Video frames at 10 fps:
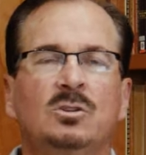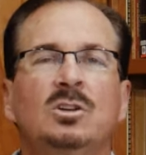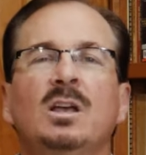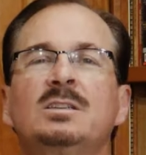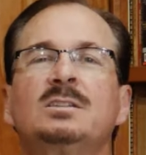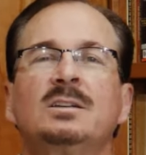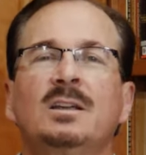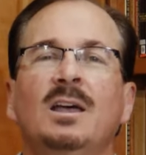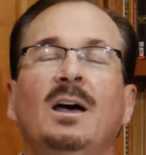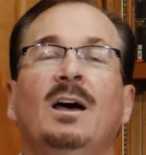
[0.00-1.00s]
Just
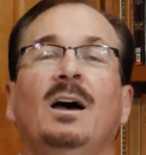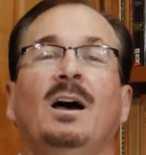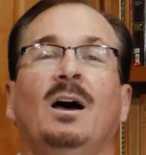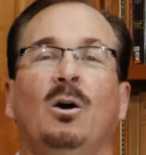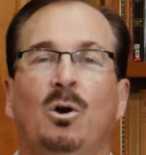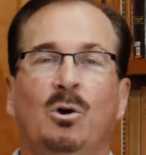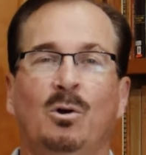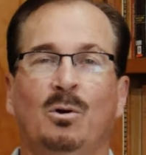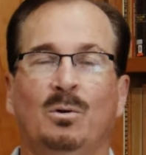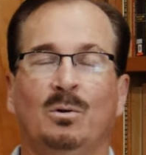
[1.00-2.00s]

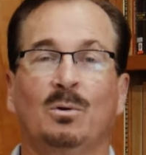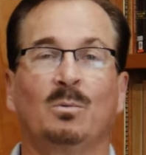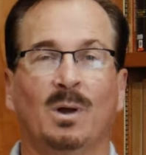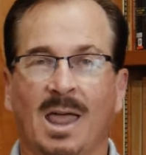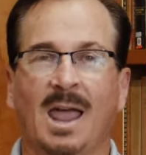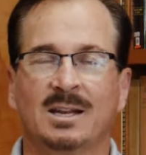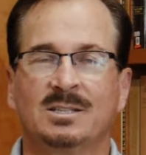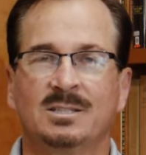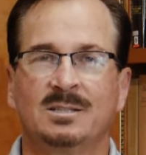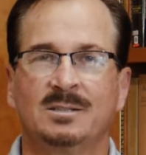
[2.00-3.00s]
whew,
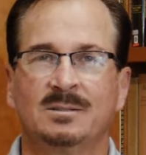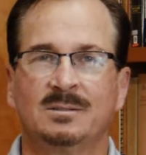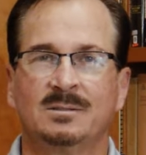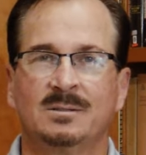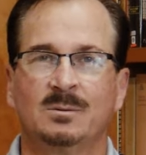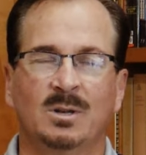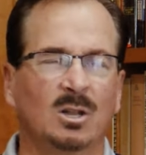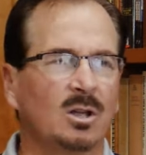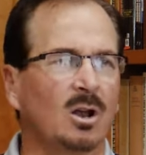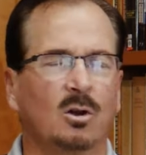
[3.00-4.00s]
relax when
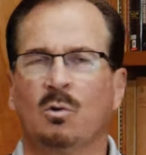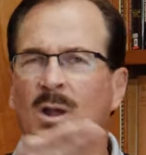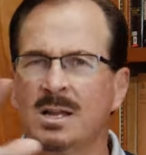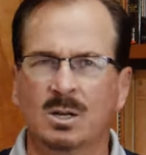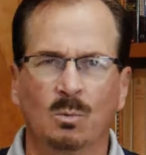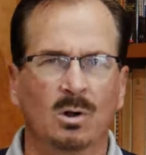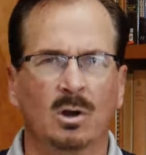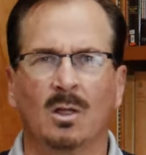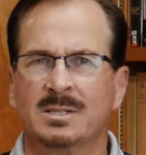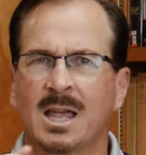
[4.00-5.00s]
you look at our crazy world,
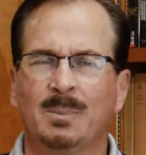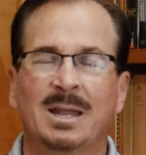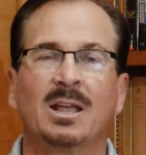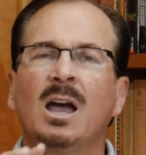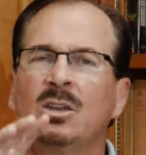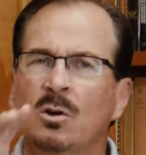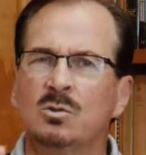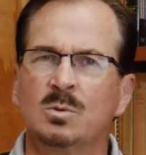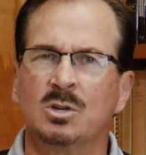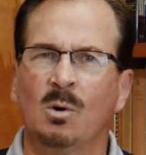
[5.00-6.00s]
all that's happening, God
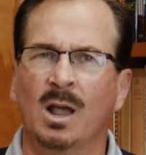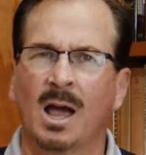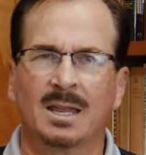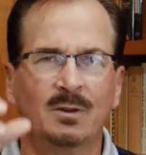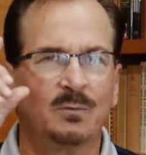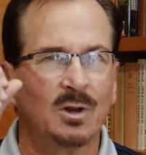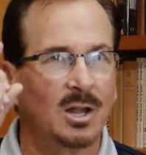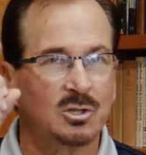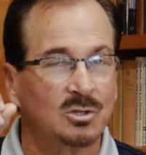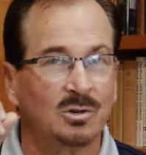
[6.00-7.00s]
knows what's going on. Even if you're
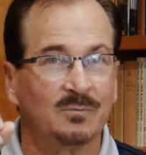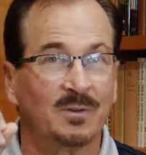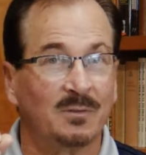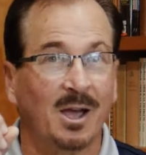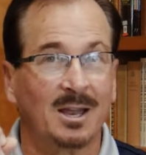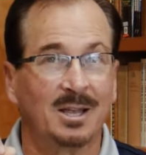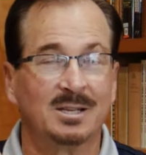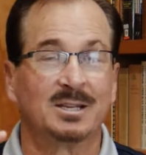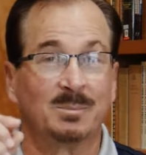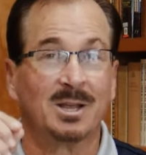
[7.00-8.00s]
not sure if God
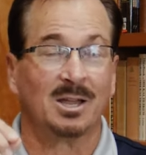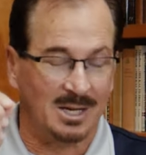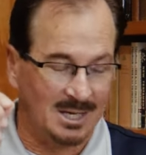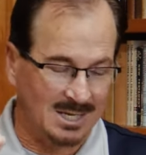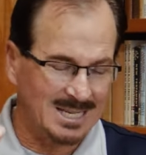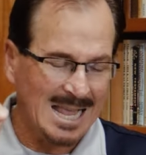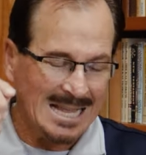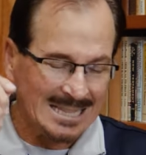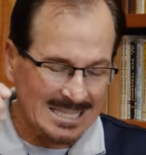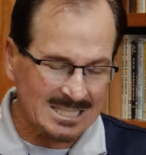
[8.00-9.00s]
does, I'm telling you, He does.
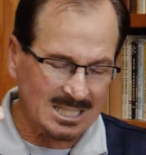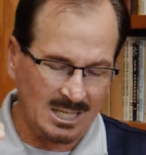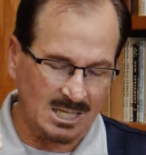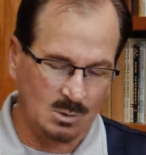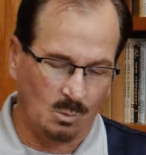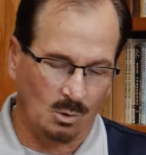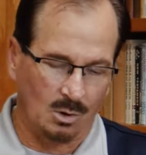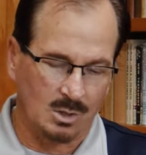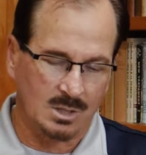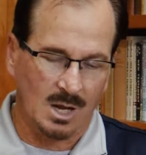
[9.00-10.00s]
Listen to these
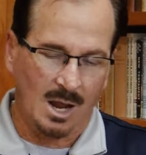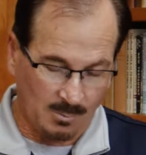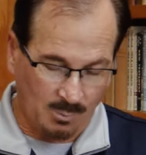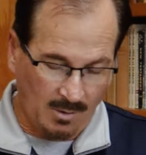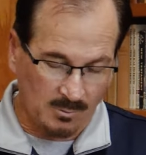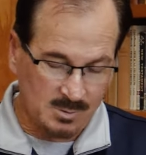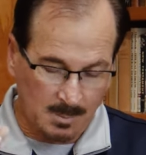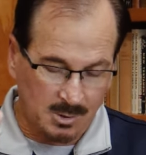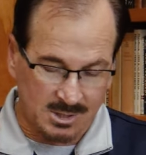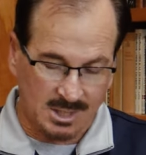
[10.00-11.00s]
words from Proverbs
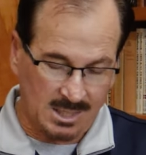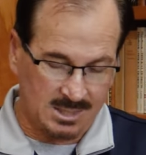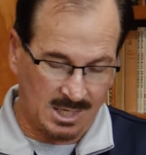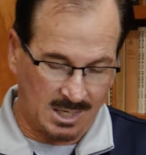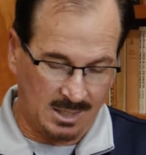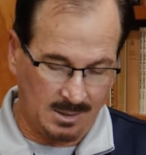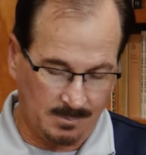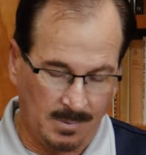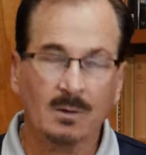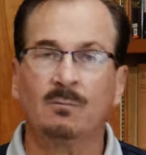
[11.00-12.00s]
chapter 16,
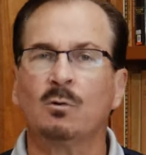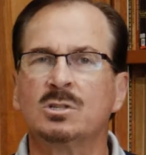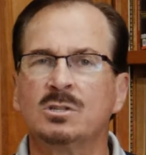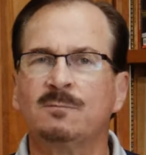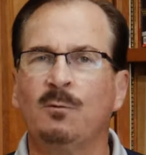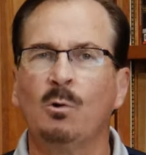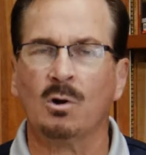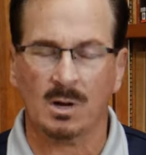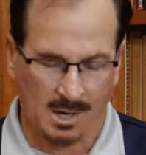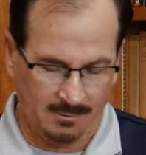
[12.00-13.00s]
verses
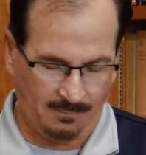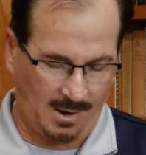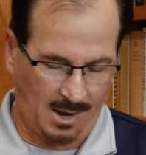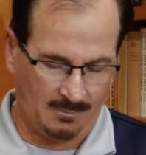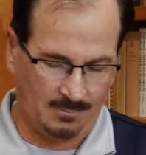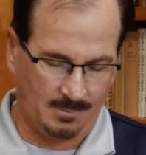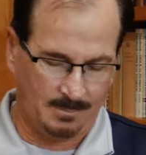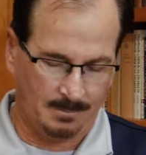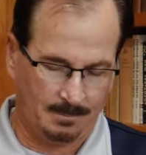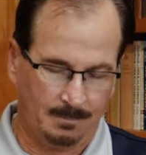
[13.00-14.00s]
4 and 5.
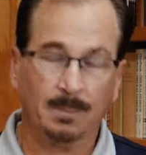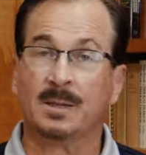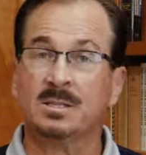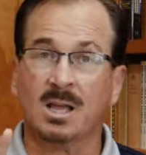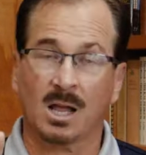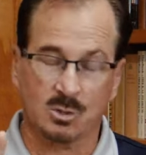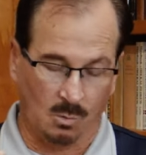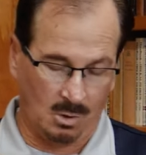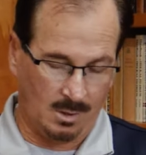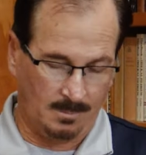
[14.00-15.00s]
This is God's
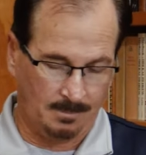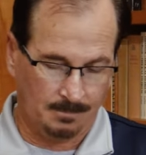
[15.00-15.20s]
word.